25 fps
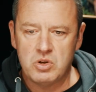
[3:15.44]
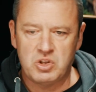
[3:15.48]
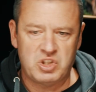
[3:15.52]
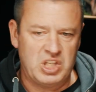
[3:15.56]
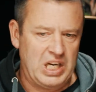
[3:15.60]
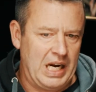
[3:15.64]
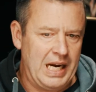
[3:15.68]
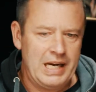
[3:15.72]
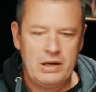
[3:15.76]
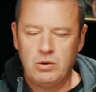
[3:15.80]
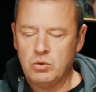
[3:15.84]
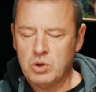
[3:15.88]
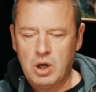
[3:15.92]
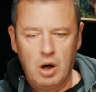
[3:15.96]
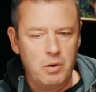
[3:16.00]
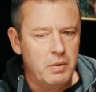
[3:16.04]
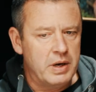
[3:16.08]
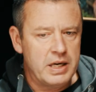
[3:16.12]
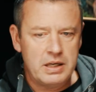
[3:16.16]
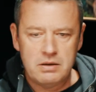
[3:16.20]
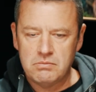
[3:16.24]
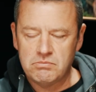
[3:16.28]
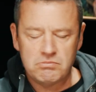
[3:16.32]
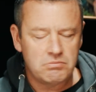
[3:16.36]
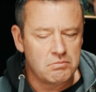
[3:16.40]
tail
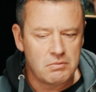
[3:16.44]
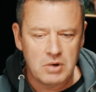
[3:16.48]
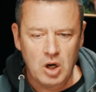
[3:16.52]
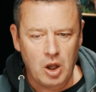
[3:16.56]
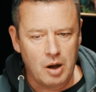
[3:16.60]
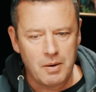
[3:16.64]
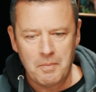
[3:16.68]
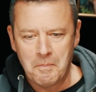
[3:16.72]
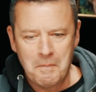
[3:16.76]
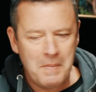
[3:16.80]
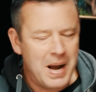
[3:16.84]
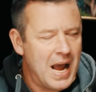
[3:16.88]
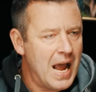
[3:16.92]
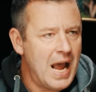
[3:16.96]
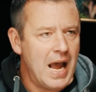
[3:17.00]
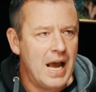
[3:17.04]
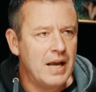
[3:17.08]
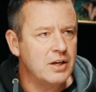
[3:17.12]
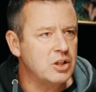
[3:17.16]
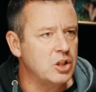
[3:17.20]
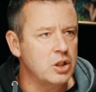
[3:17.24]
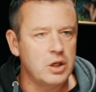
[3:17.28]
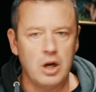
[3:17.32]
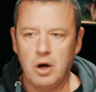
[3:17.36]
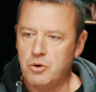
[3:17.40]
going like
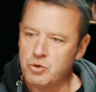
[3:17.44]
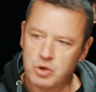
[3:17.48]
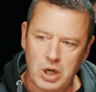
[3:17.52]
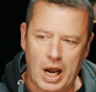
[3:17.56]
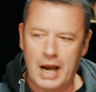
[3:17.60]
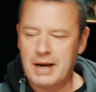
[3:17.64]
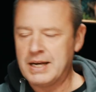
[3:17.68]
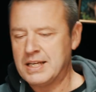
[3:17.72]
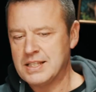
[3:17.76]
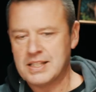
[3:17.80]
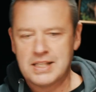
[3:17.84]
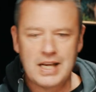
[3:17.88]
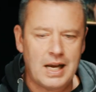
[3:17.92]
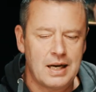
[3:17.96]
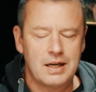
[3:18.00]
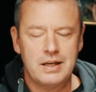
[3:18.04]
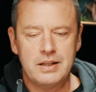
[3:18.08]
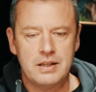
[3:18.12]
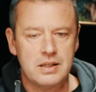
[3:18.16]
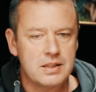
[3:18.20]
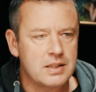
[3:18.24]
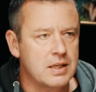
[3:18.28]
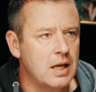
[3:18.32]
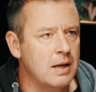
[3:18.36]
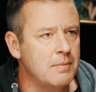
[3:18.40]
mad, exactly
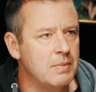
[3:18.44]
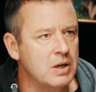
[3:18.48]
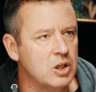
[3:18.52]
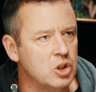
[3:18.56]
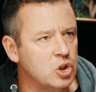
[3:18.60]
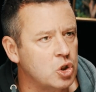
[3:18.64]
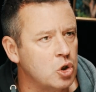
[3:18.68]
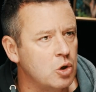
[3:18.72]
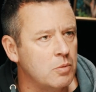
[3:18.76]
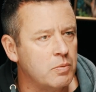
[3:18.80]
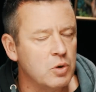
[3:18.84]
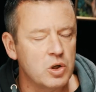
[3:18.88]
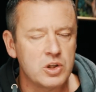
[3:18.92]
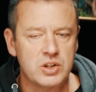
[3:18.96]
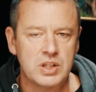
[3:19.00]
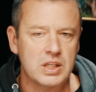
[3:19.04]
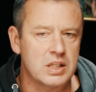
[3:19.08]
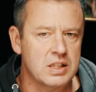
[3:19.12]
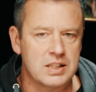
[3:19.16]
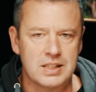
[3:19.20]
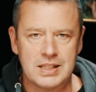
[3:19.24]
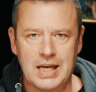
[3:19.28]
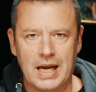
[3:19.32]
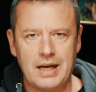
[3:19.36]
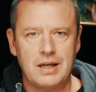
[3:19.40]
the same exuberance,
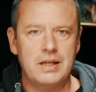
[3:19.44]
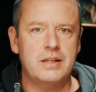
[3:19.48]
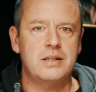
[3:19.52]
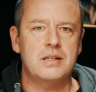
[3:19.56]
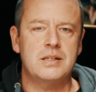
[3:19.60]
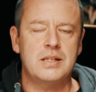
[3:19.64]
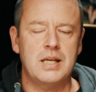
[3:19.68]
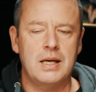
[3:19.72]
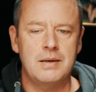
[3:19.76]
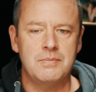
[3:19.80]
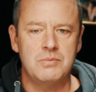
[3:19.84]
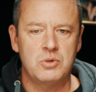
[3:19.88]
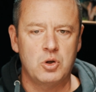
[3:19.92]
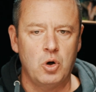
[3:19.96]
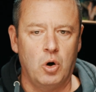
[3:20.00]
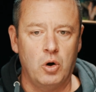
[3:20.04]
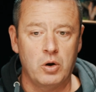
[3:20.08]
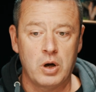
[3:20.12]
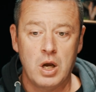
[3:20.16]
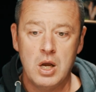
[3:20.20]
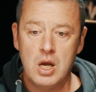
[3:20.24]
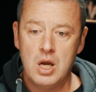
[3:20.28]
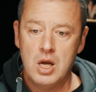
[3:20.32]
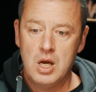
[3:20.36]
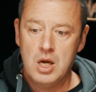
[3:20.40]
exactly the same
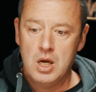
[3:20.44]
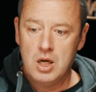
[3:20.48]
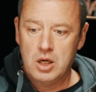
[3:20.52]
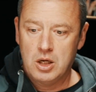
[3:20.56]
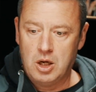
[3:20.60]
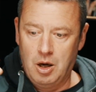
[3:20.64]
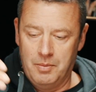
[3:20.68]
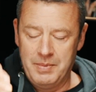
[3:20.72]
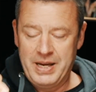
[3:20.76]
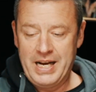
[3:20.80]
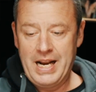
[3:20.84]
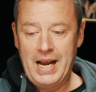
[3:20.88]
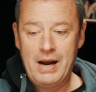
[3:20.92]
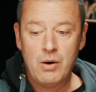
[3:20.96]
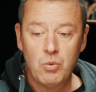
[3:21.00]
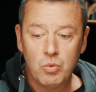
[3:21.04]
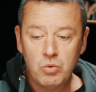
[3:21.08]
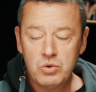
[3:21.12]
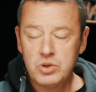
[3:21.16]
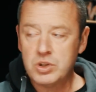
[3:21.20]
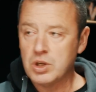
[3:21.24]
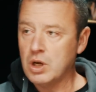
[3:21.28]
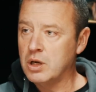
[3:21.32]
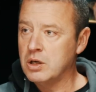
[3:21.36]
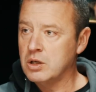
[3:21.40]
dog coming
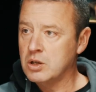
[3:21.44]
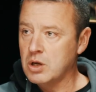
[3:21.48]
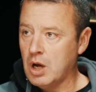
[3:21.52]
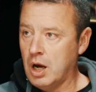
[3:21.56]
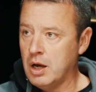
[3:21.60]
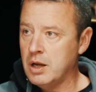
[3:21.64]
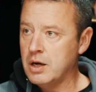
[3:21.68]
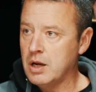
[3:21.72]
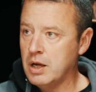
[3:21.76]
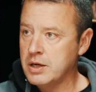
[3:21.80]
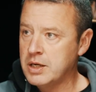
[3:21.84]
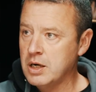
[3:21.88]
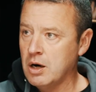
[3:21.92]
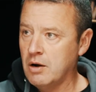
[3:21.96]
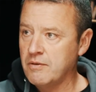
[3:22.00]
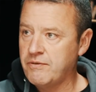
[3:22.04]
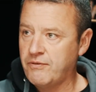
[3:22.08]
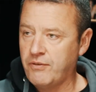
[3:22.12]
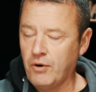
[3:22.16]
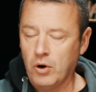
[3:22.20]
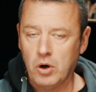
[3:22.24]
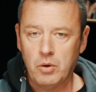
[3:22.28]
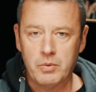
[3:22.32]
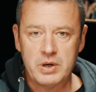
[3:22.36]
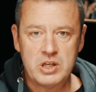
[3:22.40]
out and,
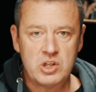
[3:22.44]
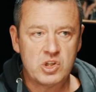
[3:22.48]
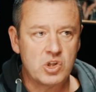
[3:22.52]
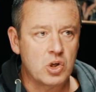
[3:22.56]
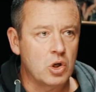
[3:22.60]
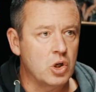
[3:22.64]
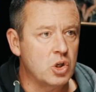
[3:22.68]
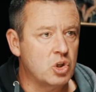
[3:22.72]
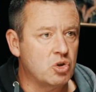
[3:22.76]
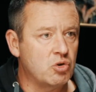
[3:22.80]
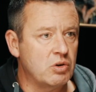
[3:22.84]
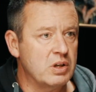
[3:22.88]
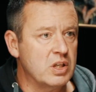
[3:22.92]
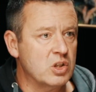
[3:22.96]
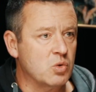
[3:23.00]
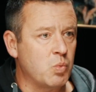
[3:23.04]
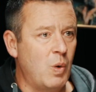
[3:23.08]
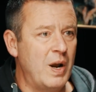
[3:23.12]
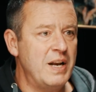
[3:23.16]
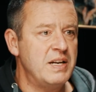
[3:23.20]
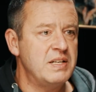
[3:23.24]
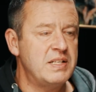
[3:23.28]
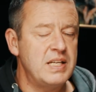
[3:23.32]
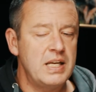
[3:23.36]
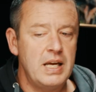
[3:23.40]
following surgery as
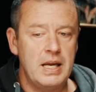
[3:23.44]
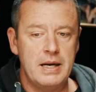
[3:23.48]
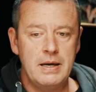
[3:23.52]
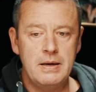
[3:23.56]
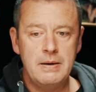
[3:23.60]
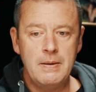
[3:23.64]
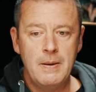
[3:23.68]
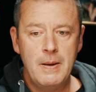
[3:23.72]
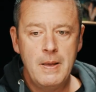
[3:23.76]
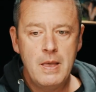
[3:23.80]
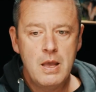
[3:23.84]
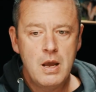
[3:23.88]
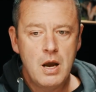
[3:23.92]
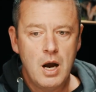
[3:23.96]
went in.